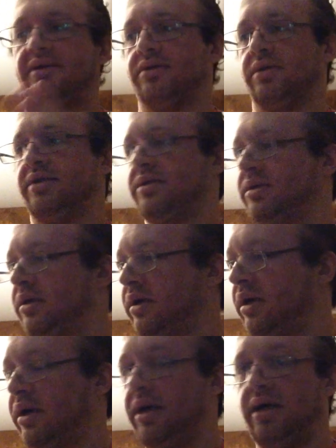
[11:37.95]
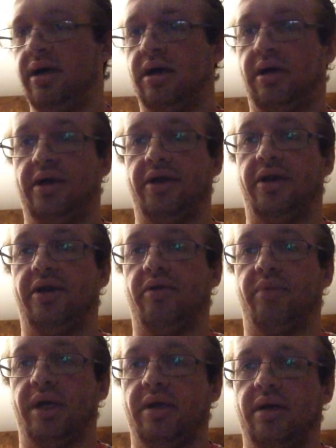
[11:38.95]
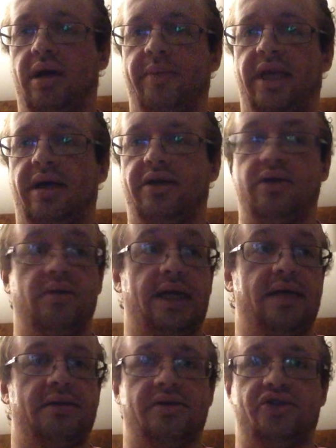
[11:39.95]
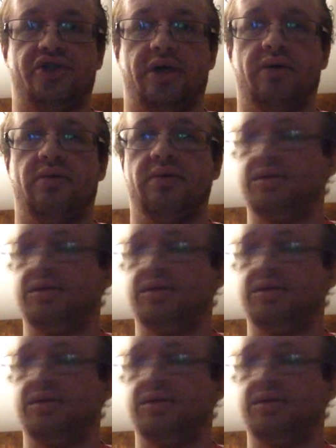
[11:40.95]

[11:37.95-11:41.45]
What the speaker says: So it's harder to do, but I mean, I do like this show,